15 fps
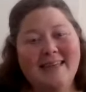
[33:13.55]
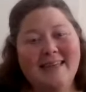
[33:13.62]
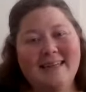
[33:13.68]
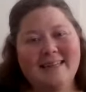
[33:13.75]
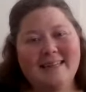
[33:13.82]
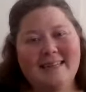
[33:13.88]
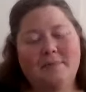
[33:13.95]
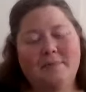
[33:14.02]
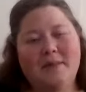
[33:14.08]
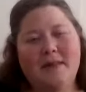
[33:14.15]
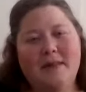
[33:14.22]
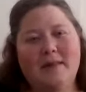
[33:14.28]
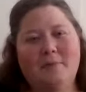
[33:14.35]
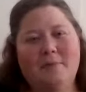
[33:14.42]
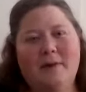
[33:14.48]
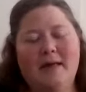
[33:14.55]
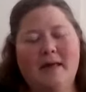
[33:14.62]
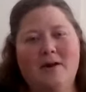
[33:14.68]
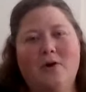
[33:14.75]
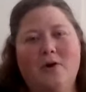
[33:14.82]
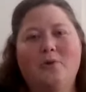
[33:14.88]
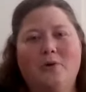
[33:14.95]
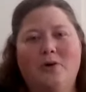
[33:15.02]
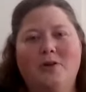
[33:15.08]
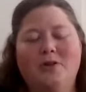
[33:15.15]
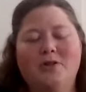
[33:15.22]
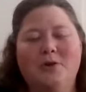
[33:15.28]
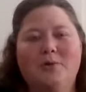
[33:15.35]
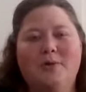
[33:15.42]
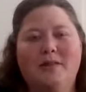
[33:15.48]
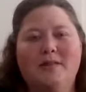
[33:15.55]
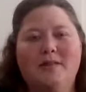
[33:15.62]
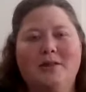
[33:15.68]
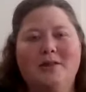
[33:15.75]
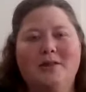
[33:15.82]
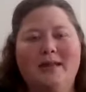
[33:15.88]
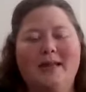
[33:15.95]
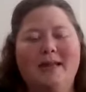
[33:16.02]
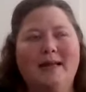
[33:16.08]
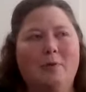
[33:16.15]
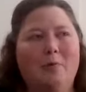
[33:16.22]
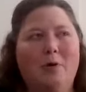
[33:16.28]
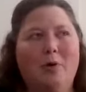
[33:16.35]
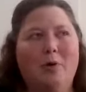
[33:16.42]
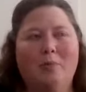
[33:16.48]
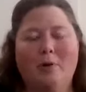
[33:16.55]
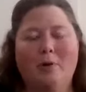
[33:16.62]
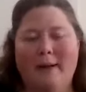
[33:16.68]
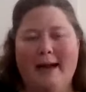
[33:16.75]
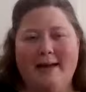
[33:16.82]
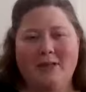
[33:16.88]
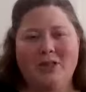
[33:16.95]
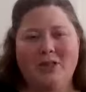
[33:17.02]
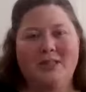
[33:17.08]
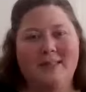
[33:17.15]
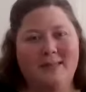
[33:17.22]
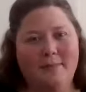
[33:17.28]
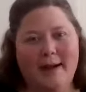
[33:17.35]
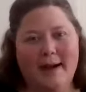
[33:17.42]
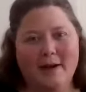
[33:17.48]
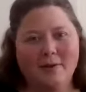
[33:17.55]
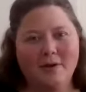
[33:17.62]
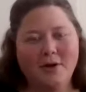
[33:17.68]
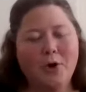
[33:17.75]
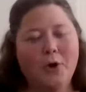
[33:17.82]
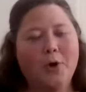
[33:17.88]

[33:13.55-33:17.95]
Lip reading: is something that we can hold on to, is looking at what we're passionate about,